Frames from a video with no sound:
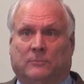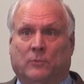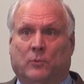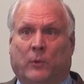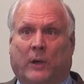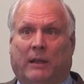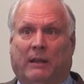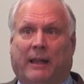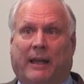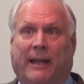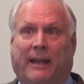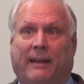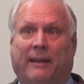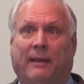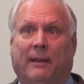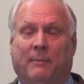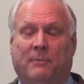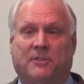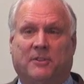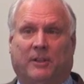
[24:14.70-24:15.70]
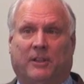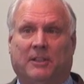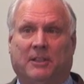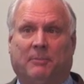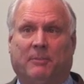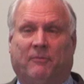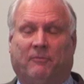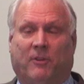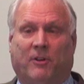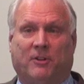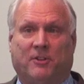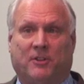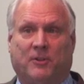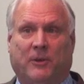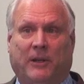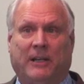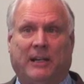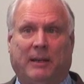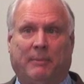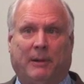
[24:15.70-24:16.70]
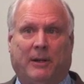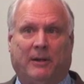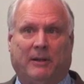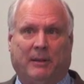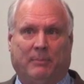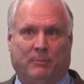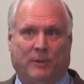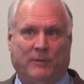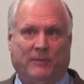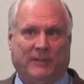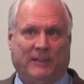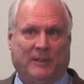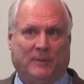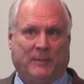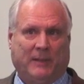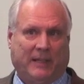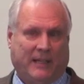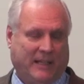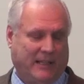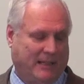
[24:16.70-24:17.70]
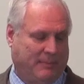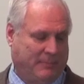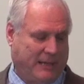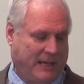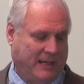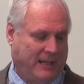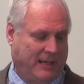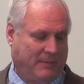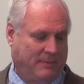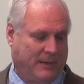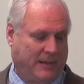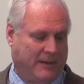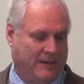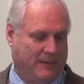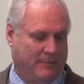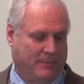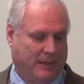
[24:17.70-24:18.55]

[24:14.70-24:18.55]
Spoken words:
Well, I am still on the first screen, and I better get moving because we got to get Becky up here.